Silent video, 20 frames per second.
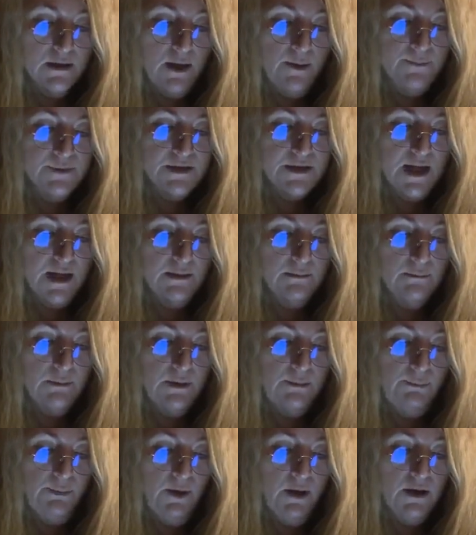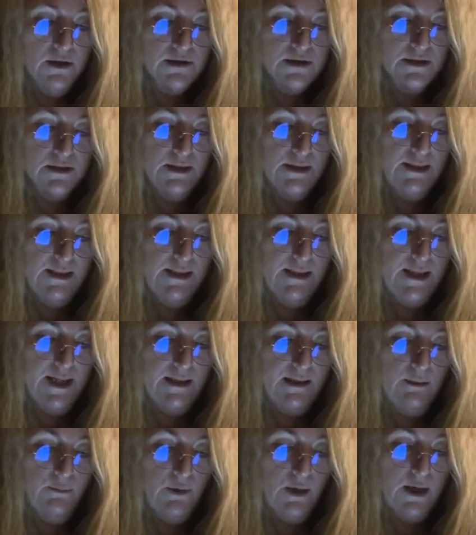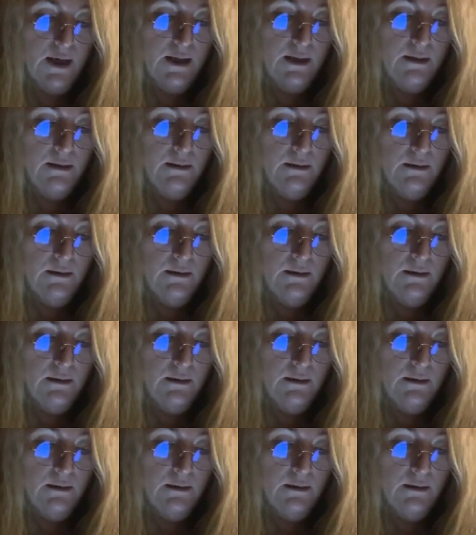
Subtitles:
upset me personally in any way,